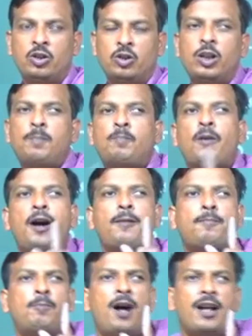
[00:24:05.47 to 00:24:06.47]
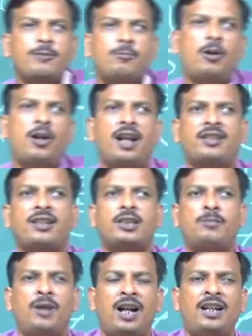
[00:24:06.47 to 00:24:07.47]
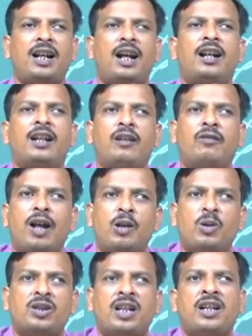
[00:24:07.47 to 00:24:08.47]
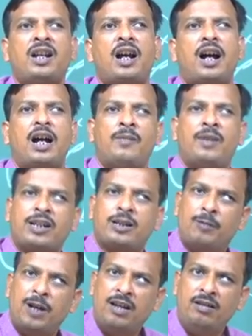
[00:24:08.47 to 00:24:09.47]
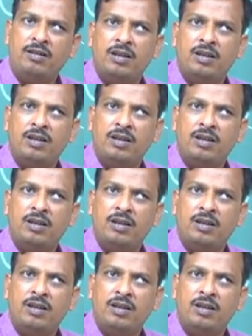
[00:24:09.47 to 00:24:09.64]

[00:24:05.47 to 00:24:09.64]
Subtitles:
So, the purpose for assessment and evaluation I am explained,